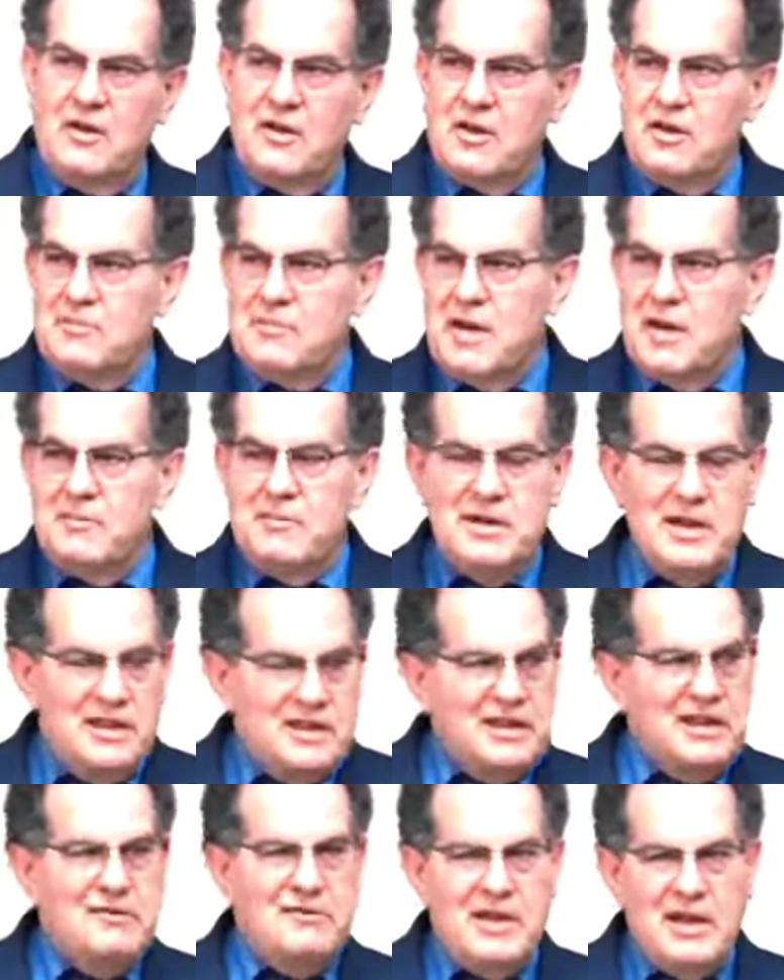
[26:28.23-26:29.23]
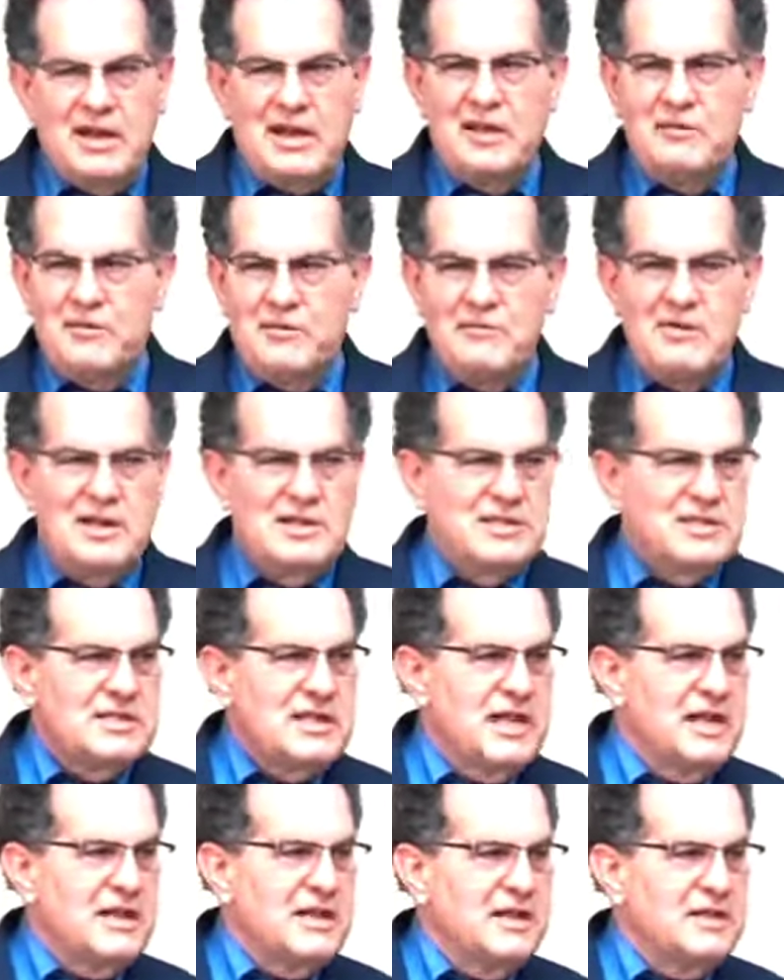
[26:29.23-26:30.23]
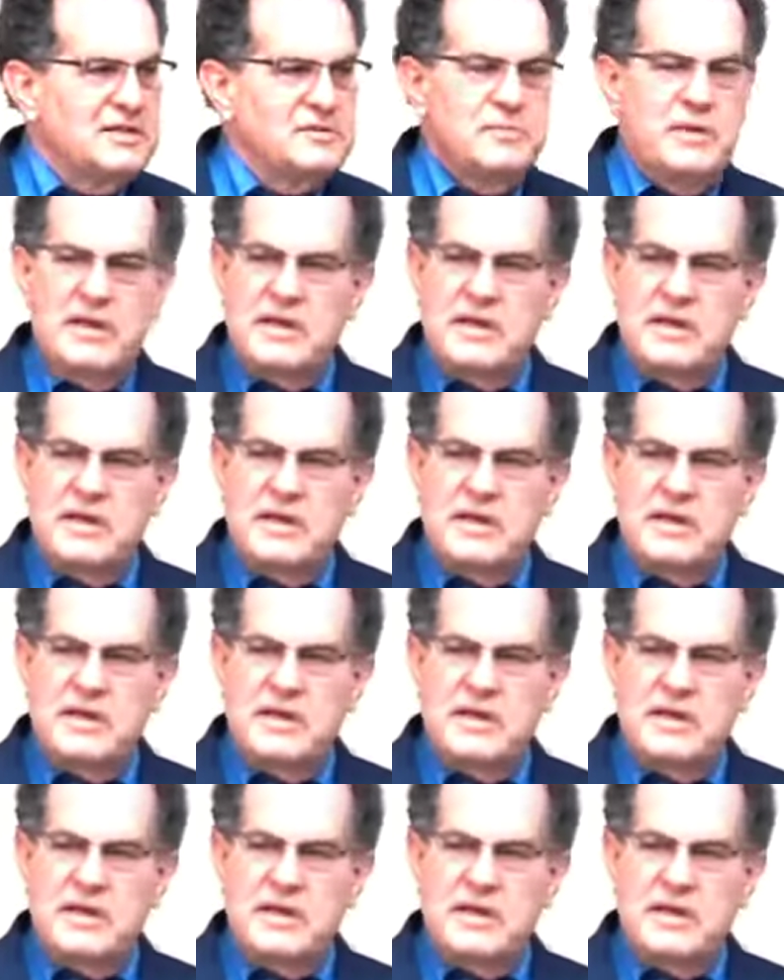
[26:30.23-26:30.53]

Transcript: and look them up and they think, well, can we really sing this?